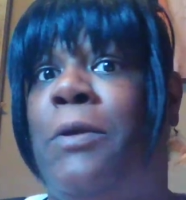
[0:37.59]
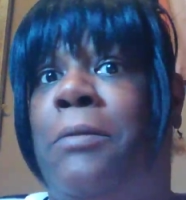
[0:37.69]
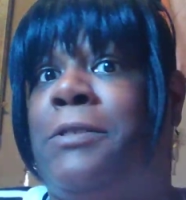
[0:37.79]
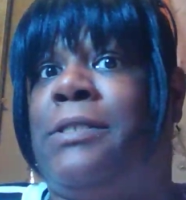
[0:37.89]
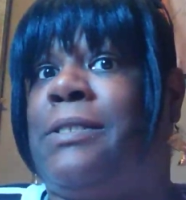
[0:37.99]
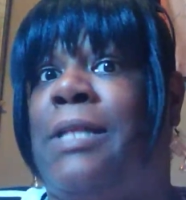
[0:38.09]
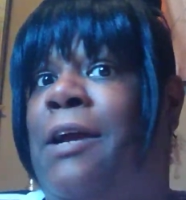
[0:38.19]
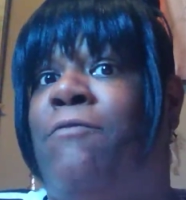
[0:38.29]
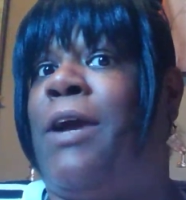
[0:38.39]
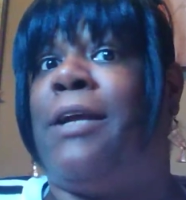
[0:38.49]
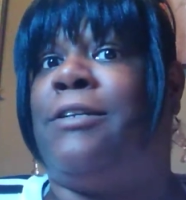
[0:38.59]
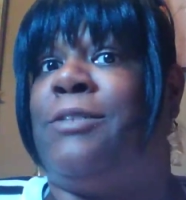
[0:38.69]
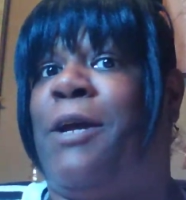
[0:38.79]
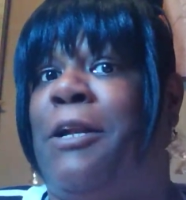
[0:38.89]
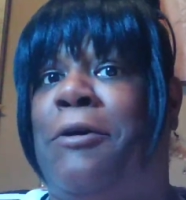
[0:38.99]
He was just like a regular
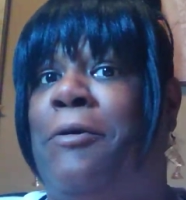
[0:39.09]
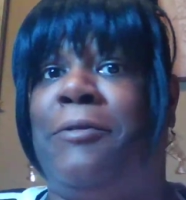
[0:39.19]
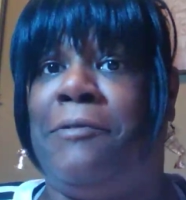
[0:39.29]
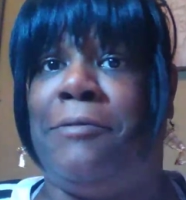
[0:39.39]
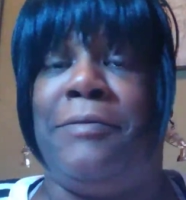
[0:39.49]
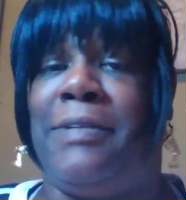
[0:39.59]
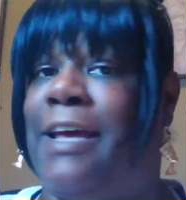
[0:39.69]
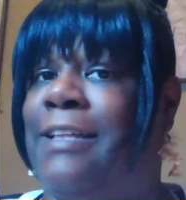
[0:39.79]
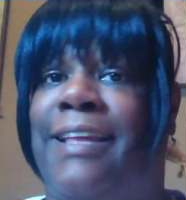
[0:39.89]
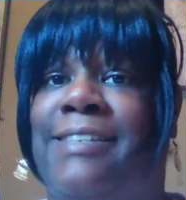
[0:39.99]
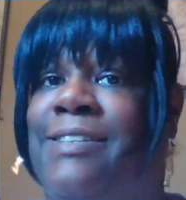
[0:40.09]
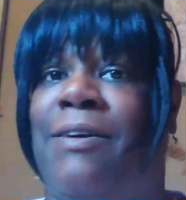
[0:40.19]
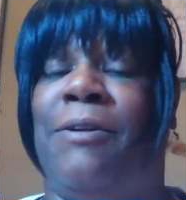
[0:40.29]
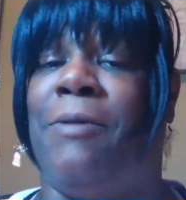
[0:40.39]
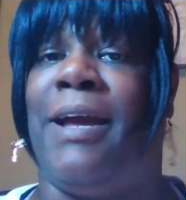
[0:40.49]
schmegular old dude. That's
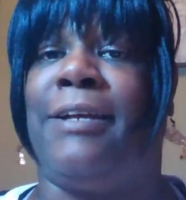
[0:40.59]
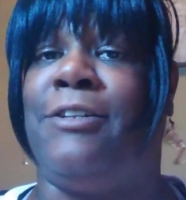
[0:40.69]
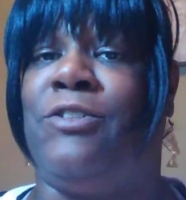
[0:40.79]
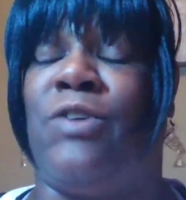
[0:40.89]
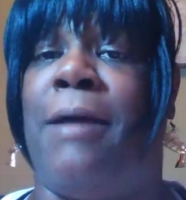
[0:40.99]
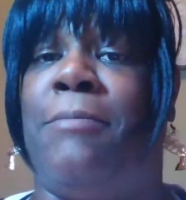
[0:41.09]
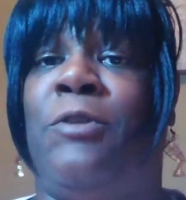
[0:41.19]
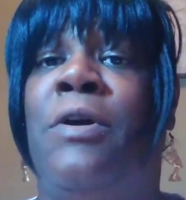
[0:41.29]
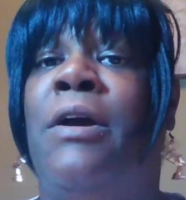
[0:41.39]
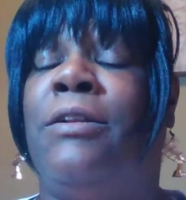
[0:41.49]
the only way I could describe him.